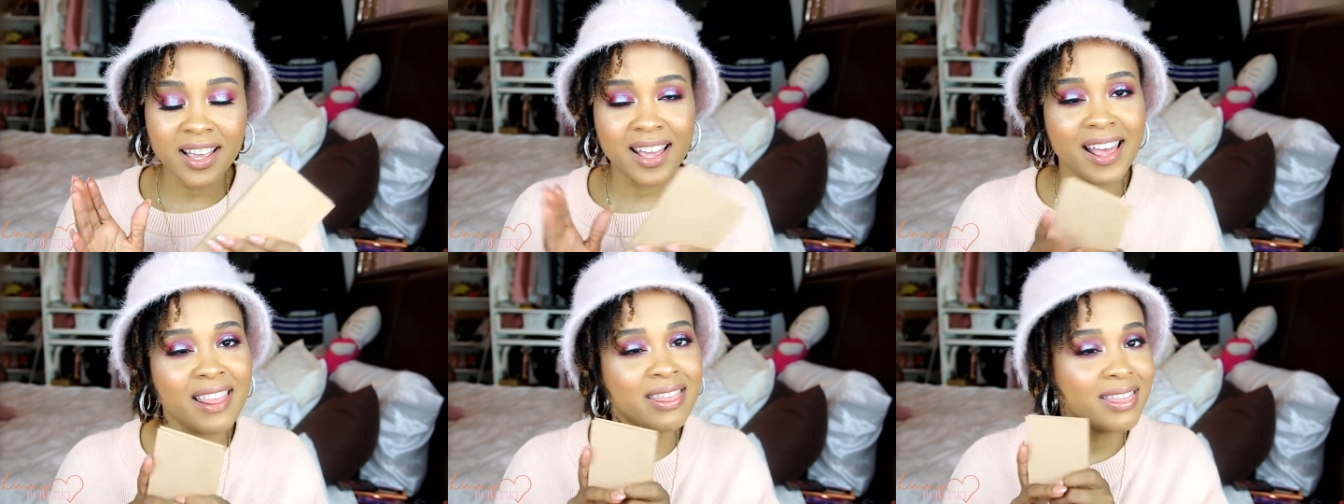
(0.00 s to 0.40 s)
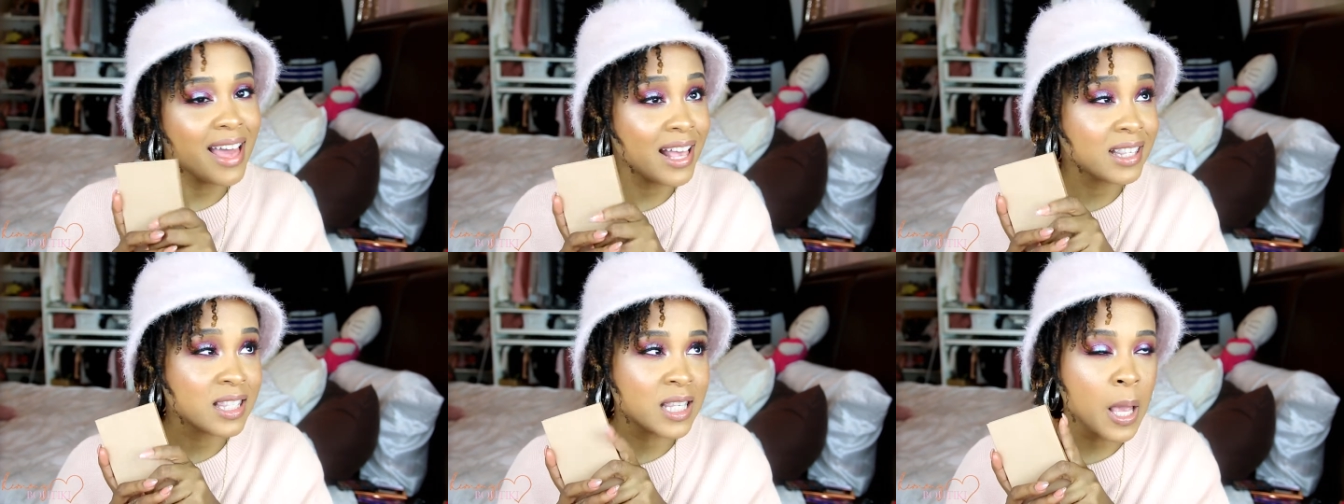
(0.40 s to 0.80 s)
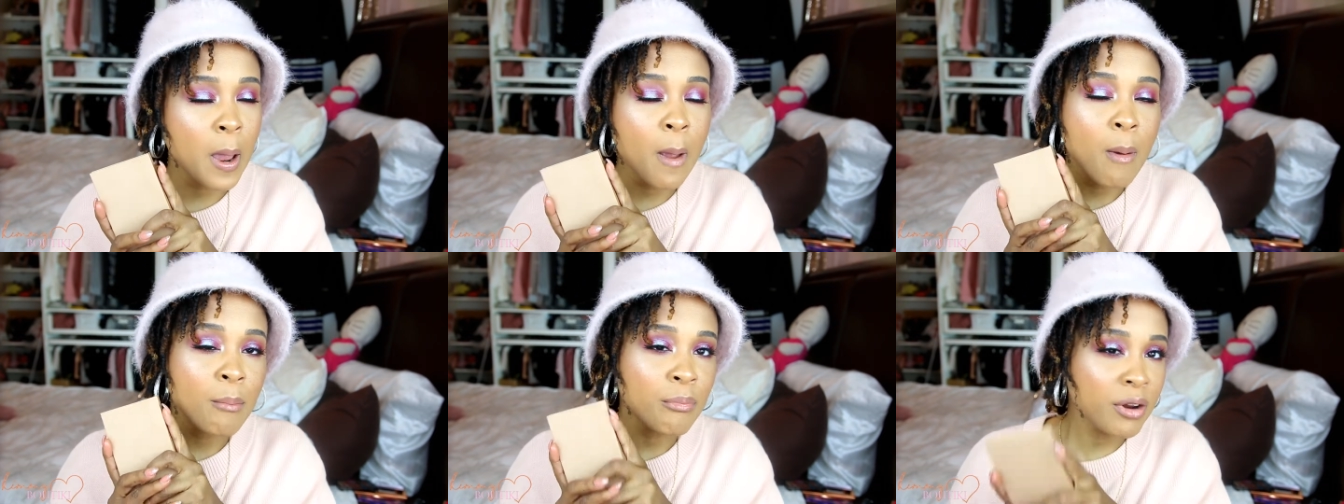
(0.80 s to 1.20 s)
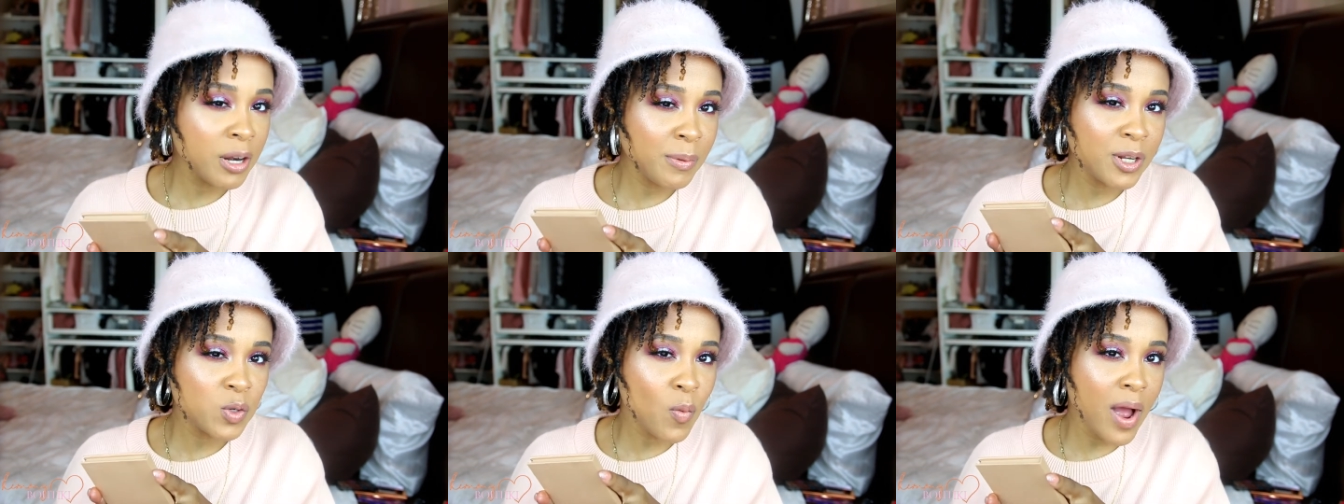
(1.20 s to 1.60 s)
and that's pretty
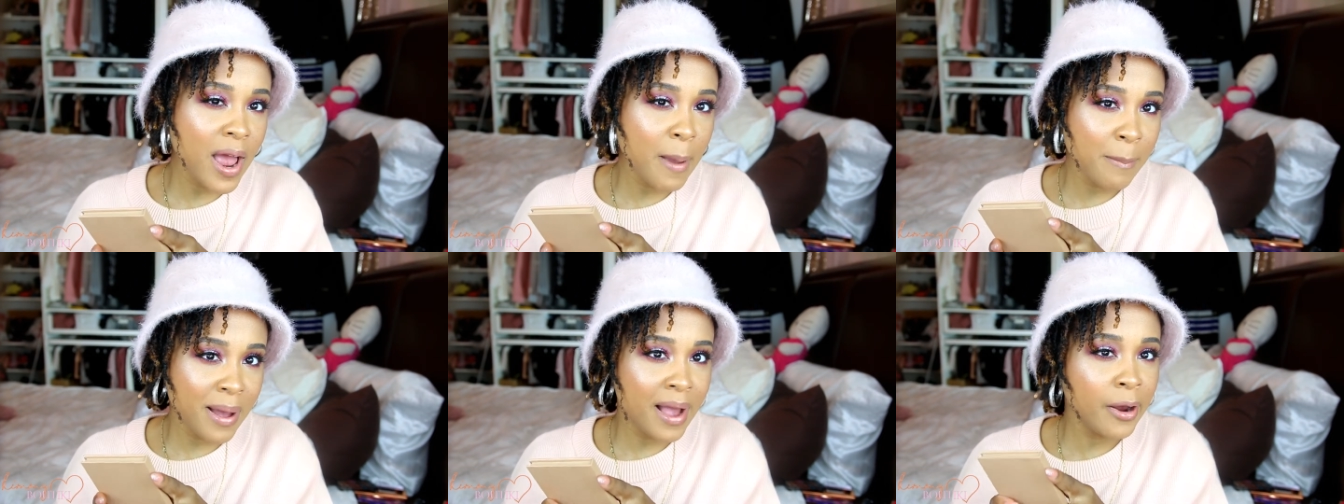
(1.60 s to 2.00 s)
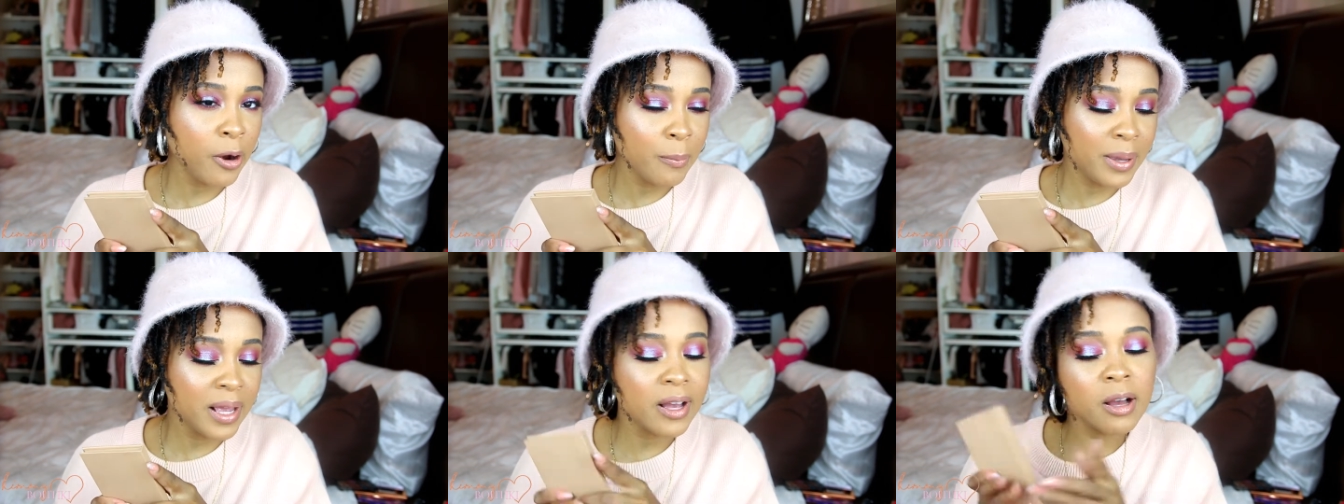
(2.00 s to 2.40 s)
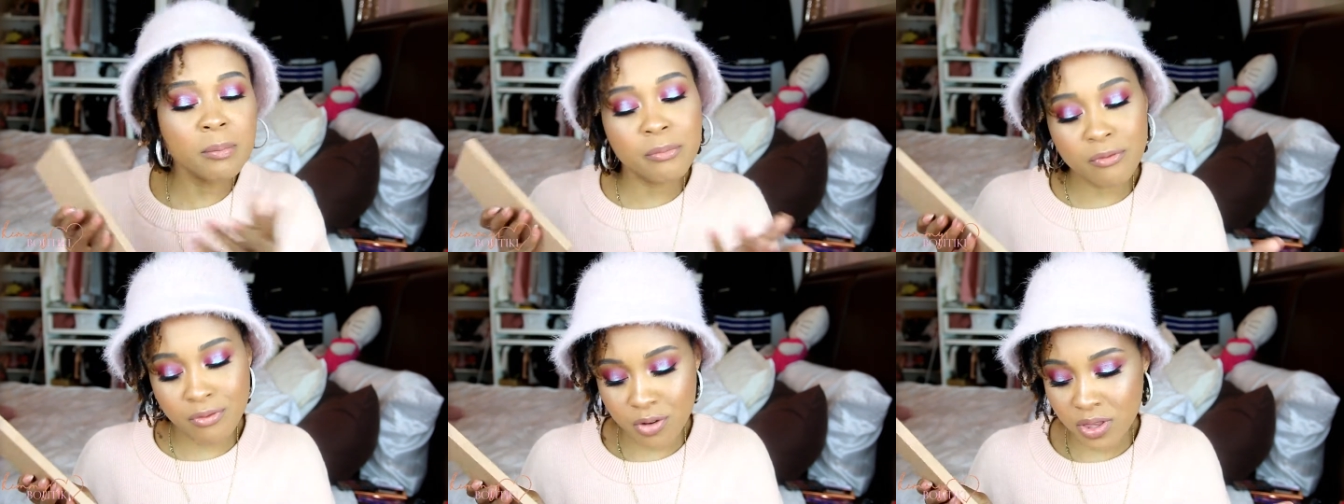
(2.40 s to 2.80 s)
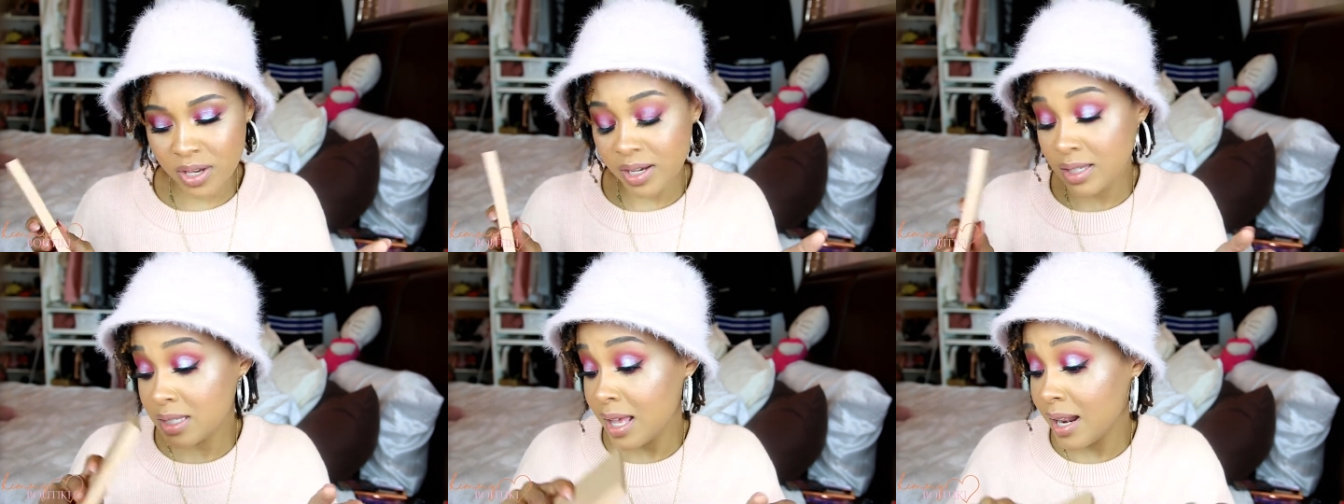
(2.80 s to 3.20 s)
much why I buy her makeup, for the
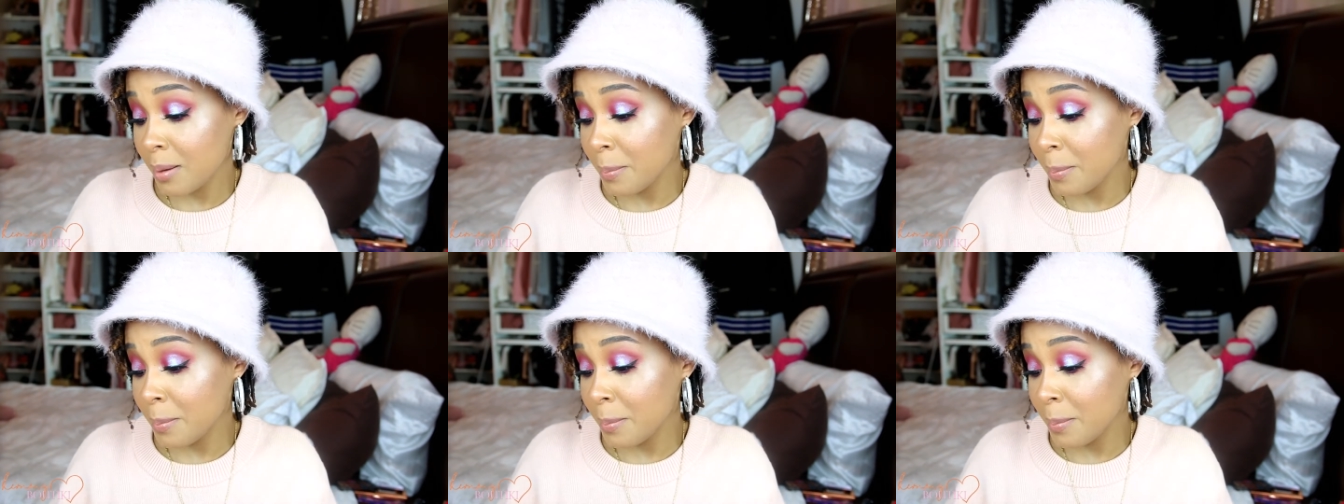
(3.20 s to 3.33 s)
aesthetic.